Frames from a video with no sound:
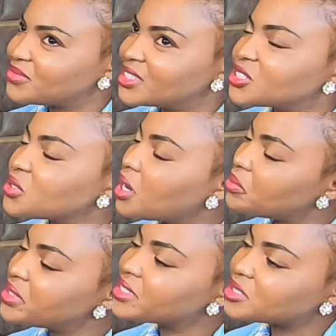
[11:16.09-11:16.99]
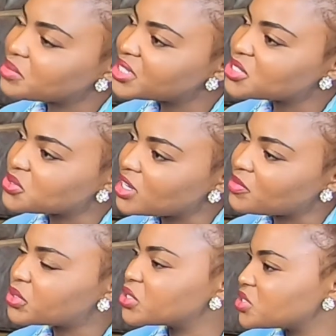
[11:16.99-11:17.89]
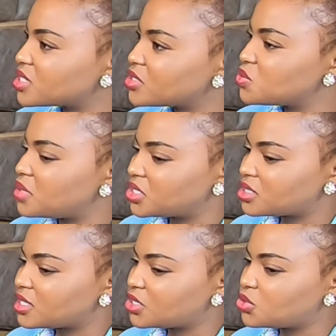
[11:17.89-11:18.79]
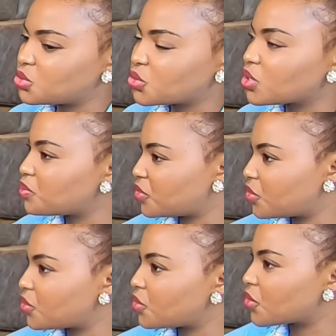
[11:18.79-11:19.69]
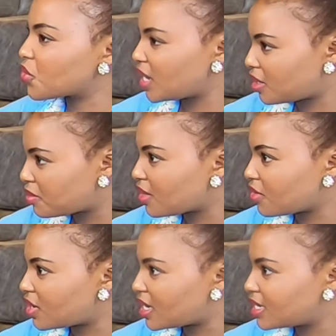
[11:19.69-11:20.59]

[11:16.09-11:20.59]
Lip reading: So how many siblings do you have? Because you mentioned that you grew up with your grandmother, right?